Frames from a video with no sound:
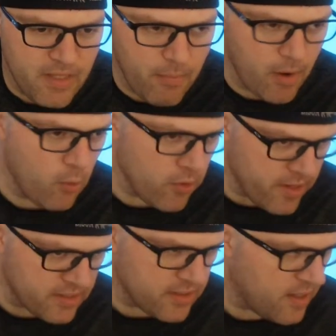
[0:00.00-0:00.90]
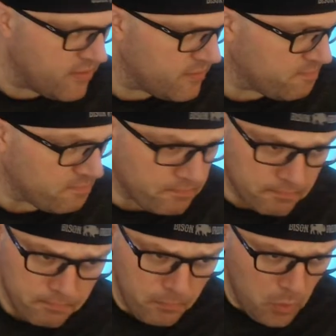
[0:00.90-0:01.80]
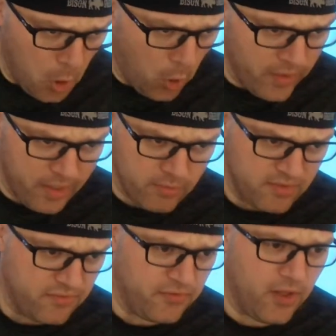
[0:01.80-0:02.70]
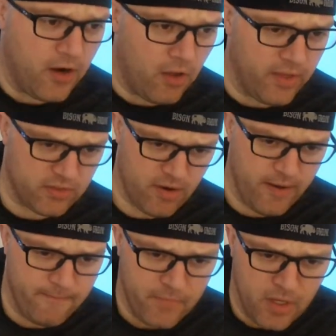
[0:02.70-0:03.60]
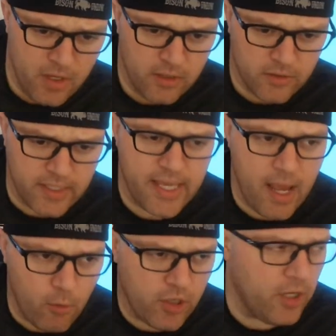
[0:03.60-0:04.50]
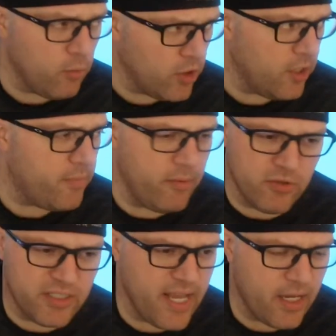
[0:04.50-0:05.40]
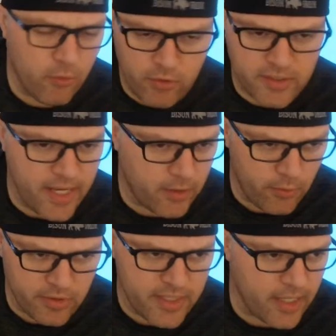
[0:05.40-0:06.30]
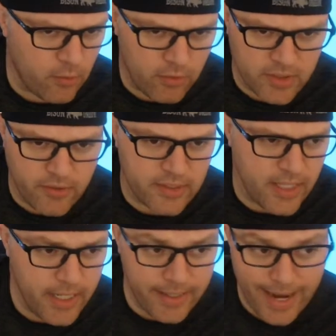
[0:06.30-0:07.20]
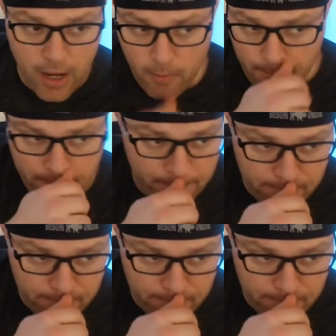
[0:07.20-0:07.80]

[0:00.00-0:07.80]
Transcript: And by ordering stuff, all they did was flood all this, right? So like, yeah, we're good. People are just taking orders. They're excited. Now,